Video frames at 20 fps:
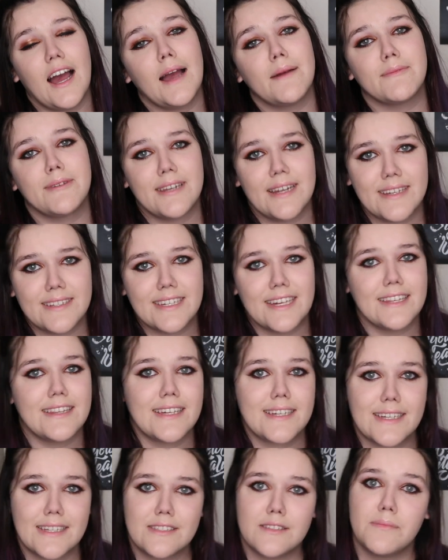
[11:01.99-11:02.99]
I mean, I get
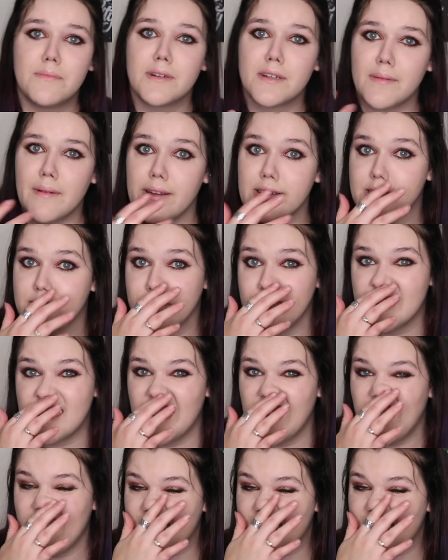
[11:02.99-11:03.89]
like it's a book about suicide.